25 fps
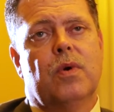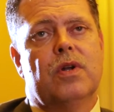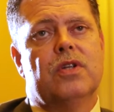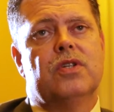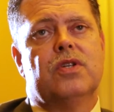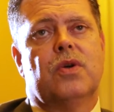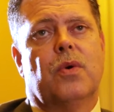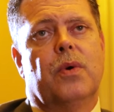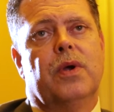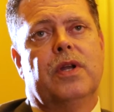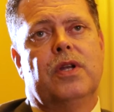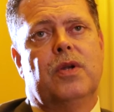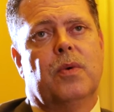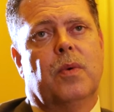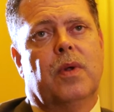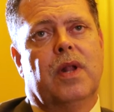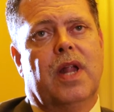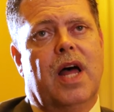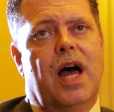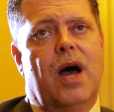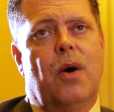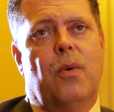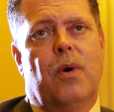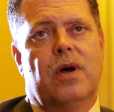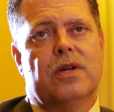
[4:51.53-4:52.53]
what it's going to
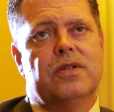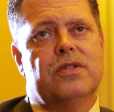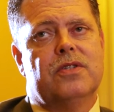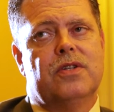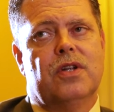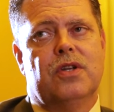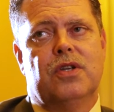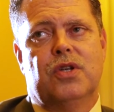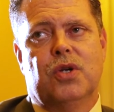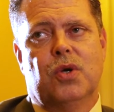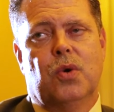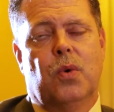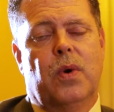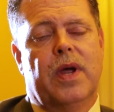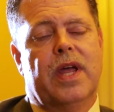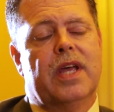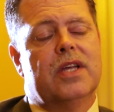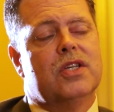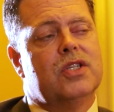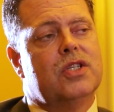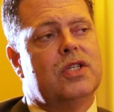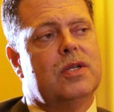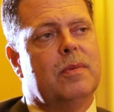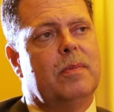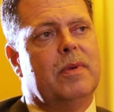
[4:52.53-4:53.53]
allow us to do
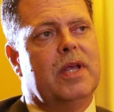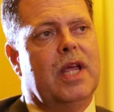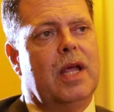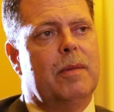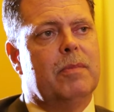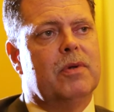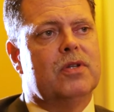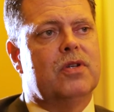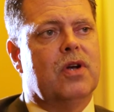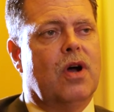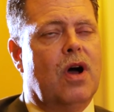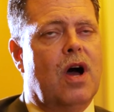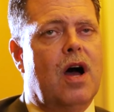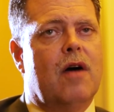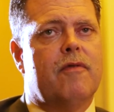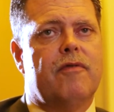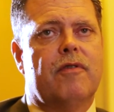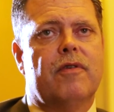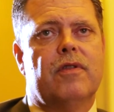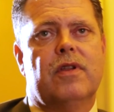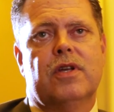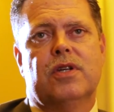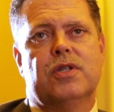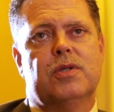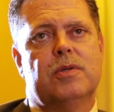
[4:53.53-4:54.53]
is to be able to
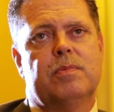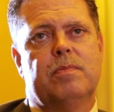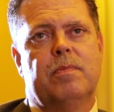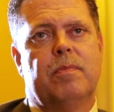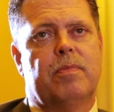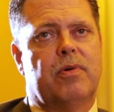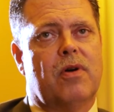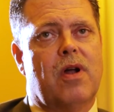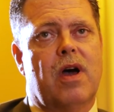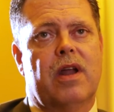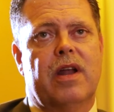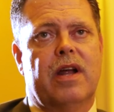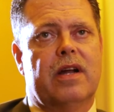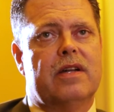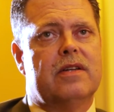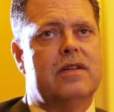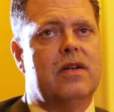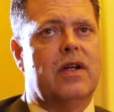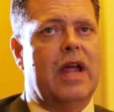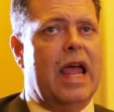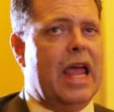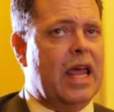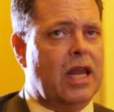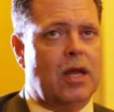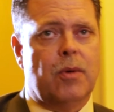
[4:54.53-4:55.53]
offer this product
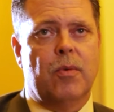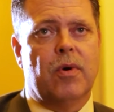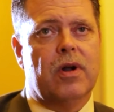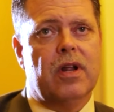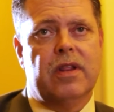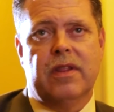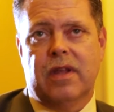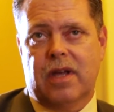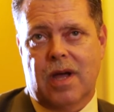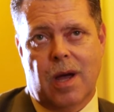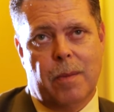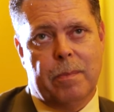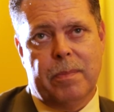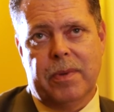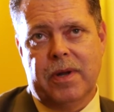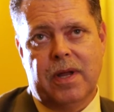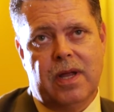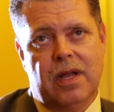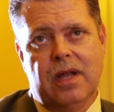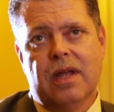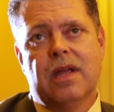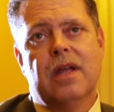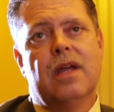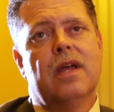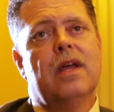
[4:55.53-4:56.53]
to anyone in the
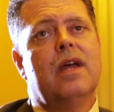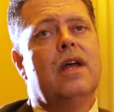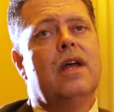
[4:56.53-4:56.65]
company.